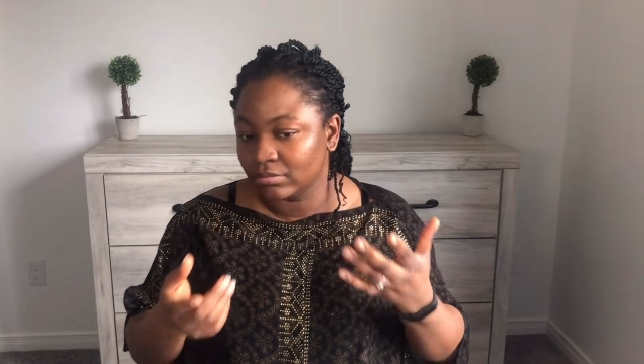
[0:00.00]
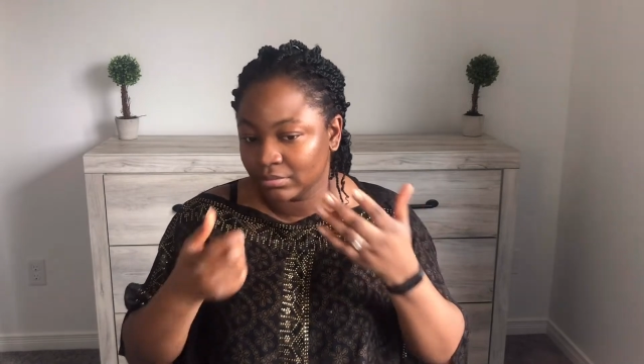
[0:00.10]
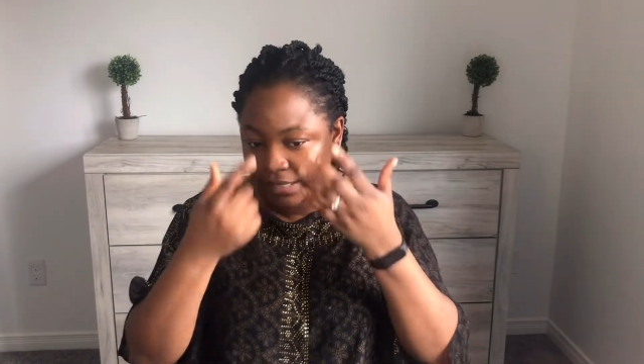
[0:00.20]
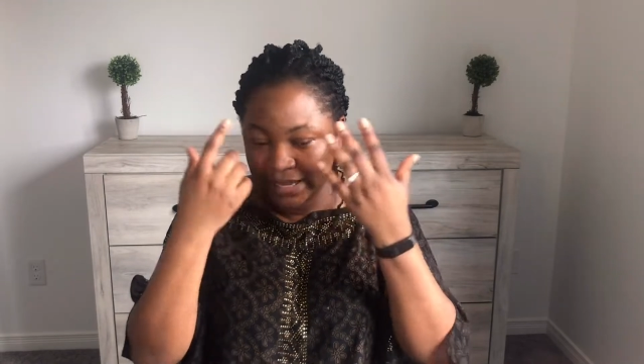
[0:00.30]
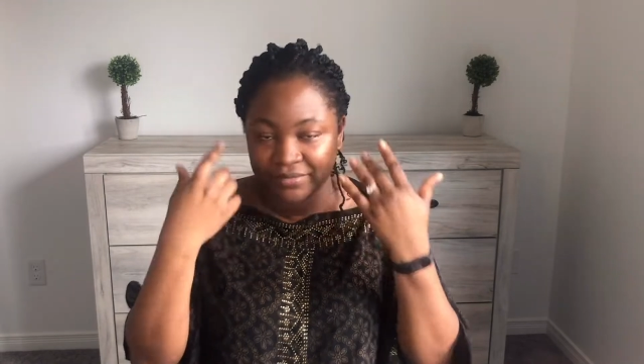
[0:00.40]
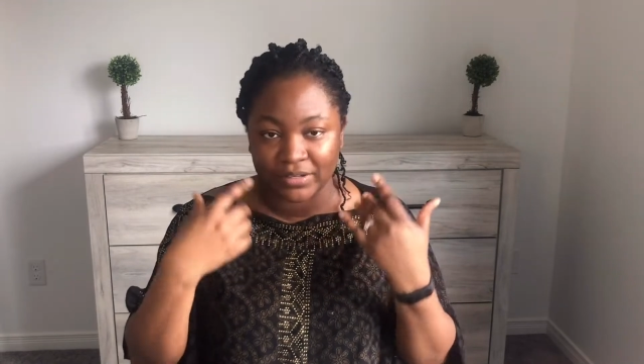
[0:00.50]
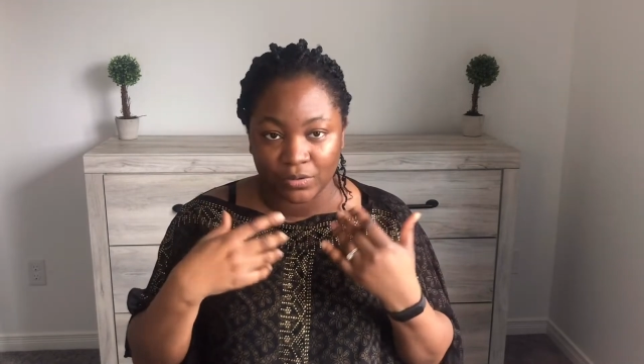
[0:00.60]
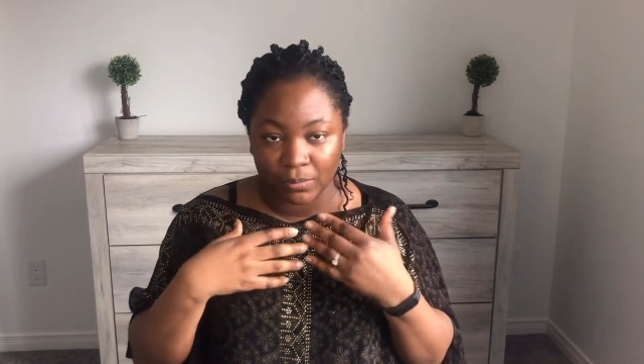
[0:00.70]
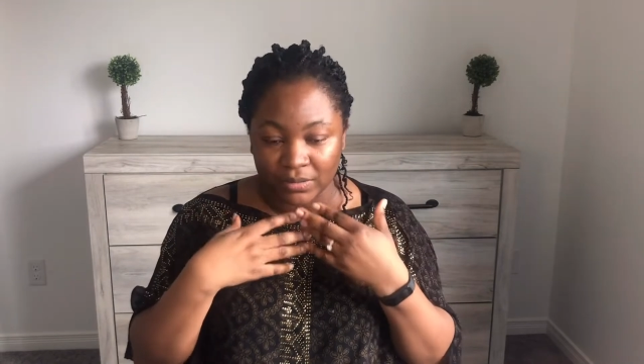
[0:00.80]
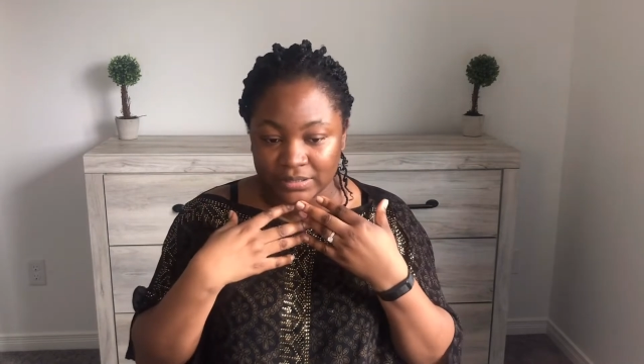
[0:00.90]
I have a
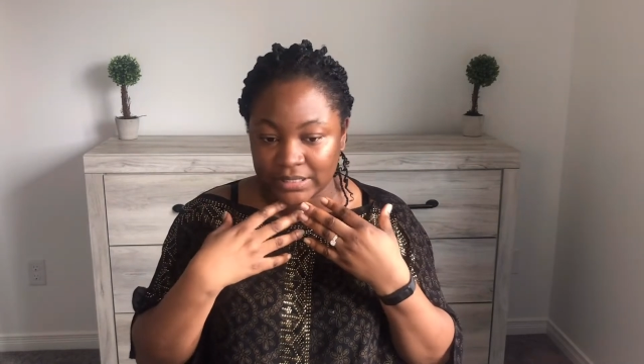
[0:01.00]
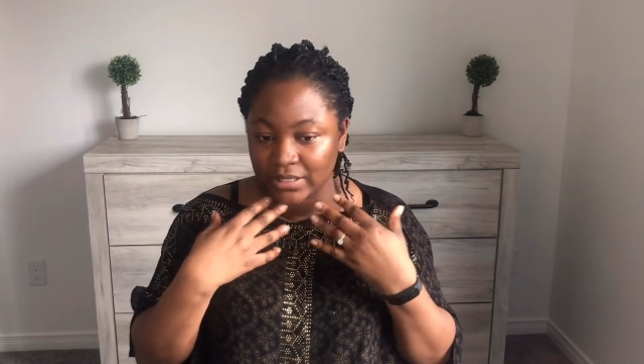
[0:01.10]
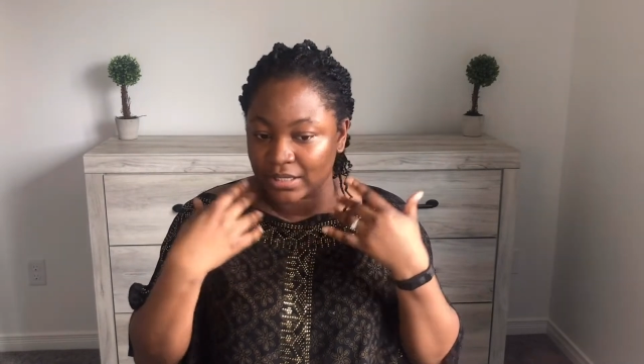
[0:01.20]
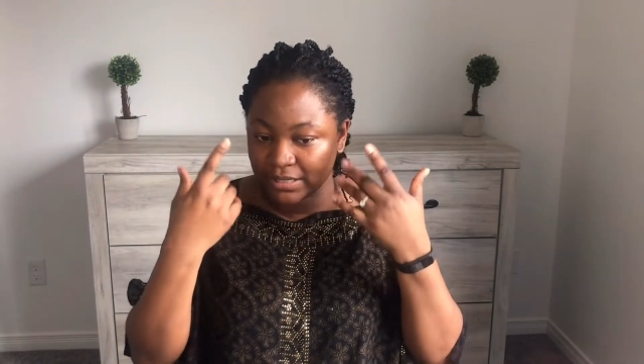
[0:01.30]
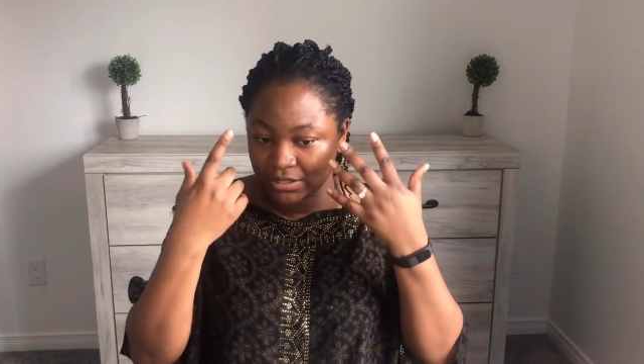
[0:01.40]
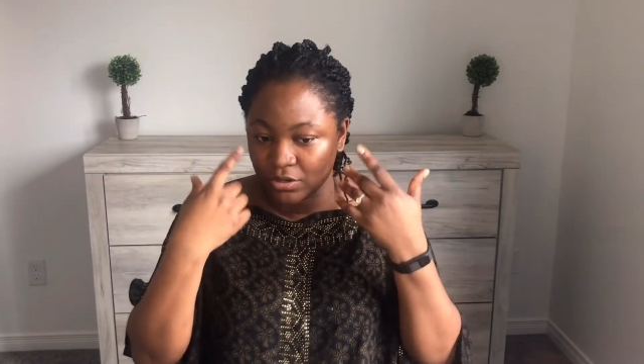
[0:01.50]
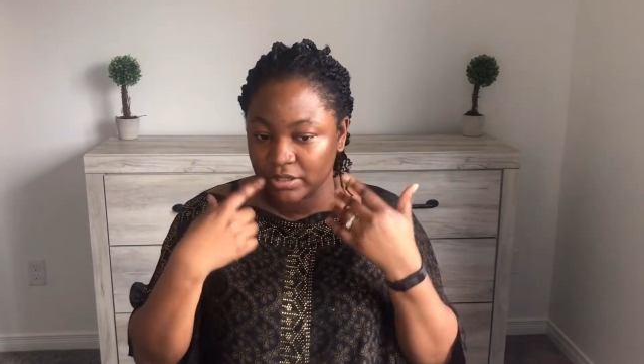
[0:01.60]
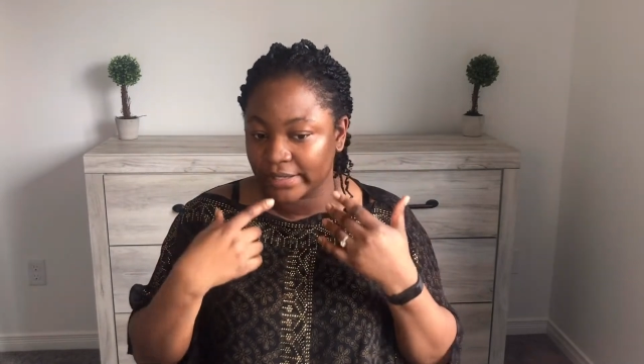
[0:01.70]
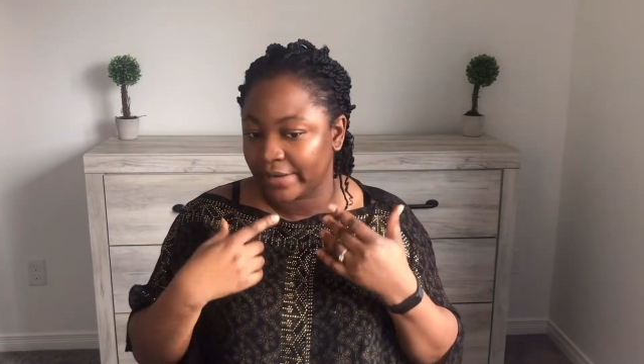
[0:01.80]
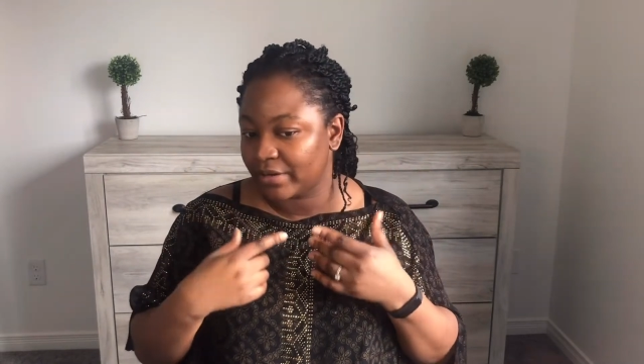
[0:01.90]
normal skin at the other
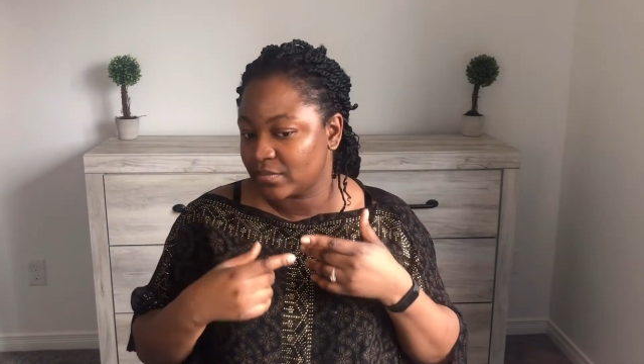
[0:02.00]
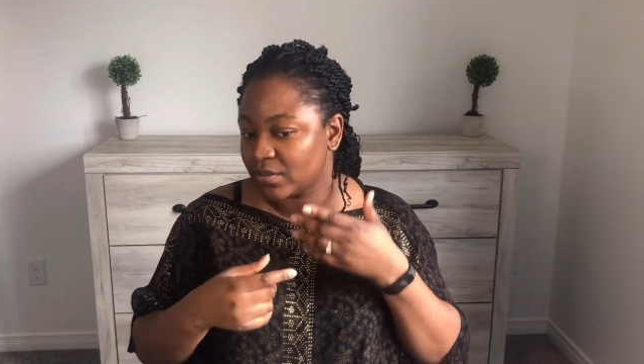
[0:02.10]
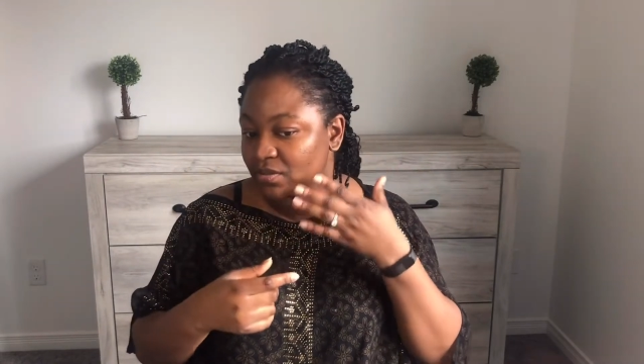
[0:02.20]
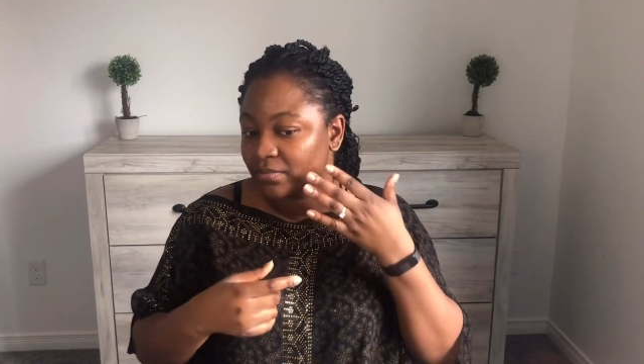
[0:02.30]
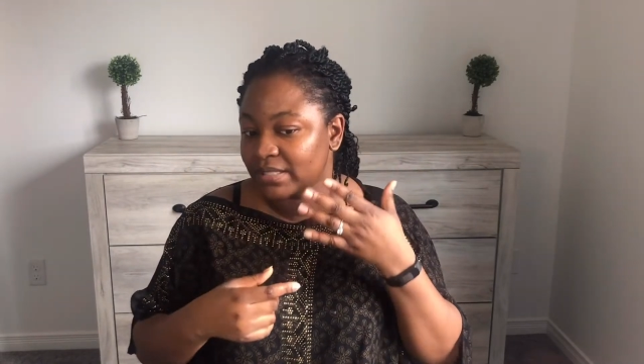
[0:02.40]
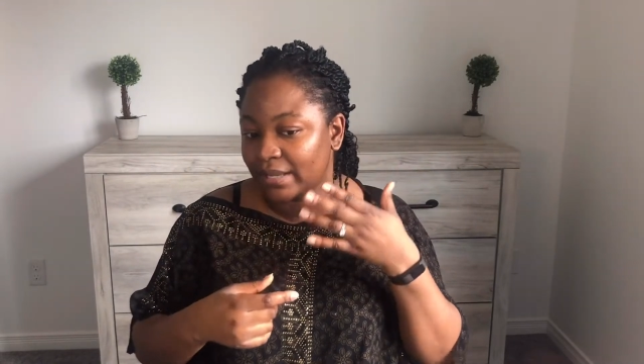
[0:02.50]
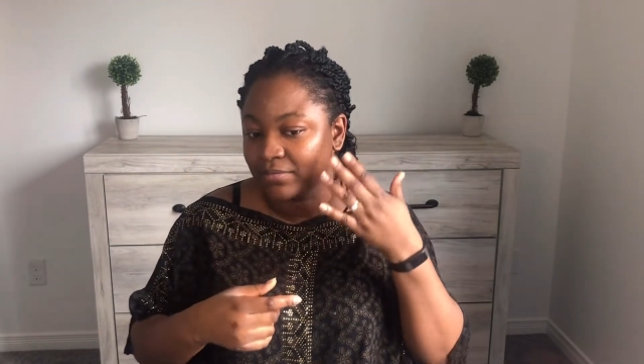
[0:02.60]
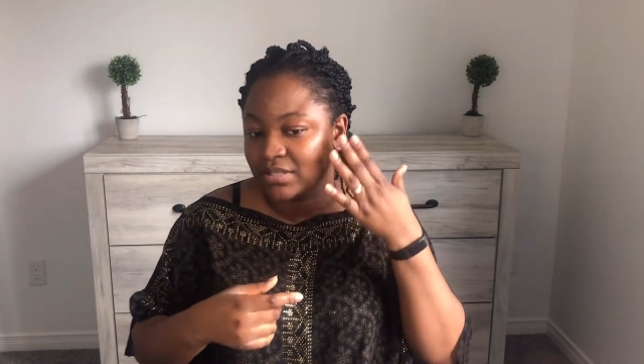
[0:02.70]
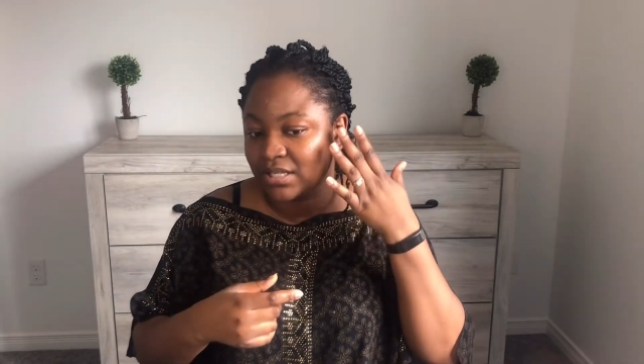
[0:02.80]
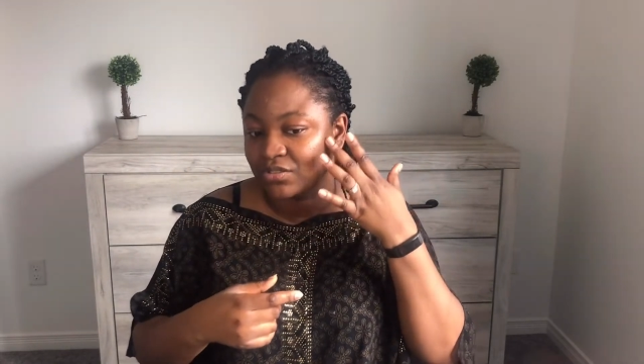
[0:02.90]
areas, but sometimes
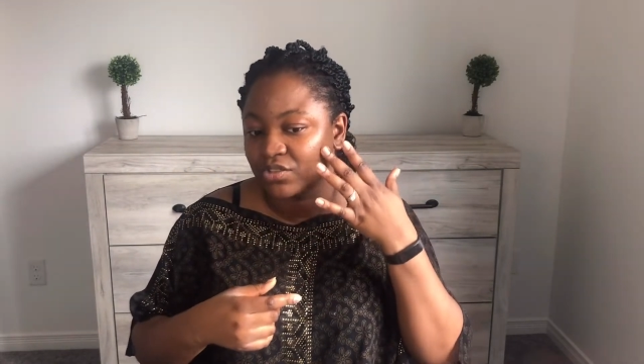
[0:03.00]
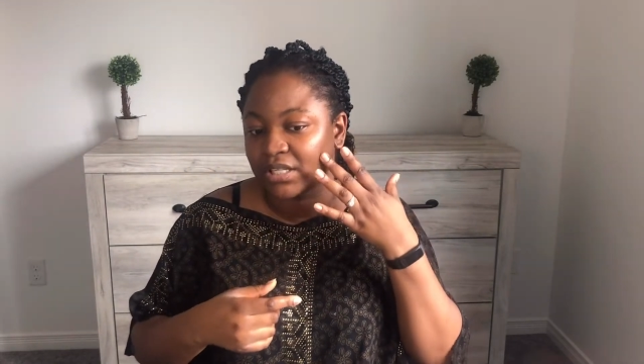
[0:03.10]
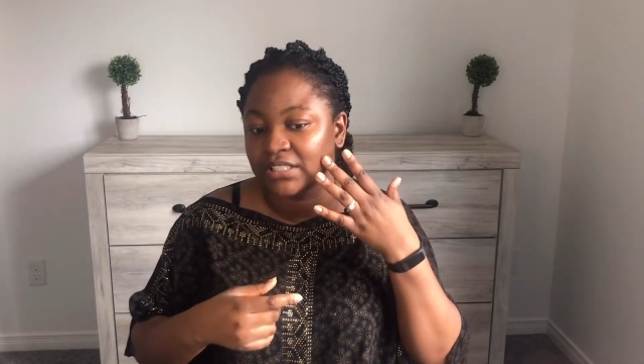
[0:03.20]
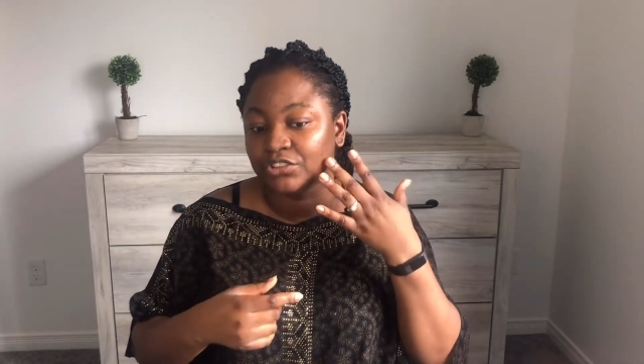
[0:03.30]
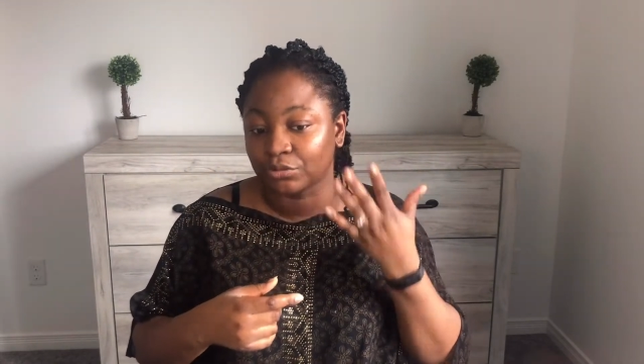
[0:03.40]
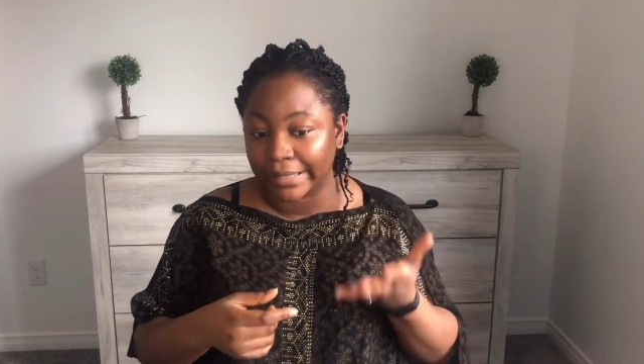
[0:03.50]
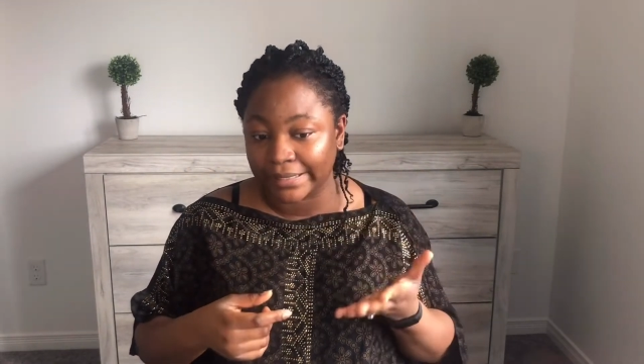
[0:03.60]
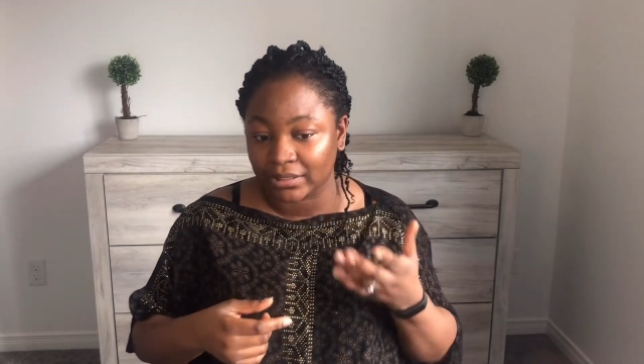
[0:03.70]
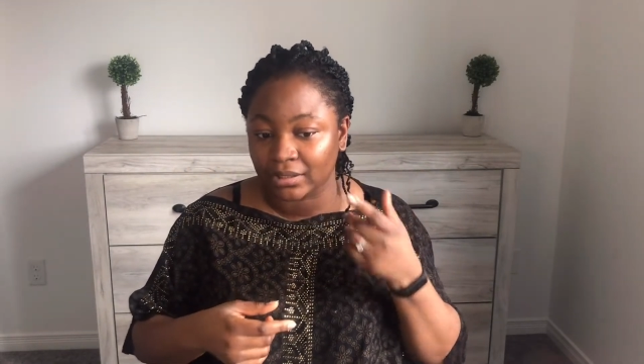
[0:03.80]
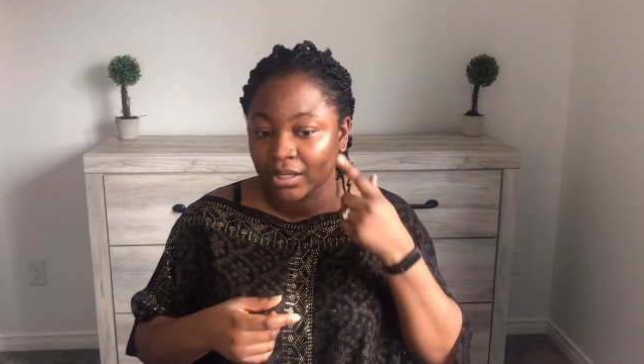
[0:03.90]
there's usually drying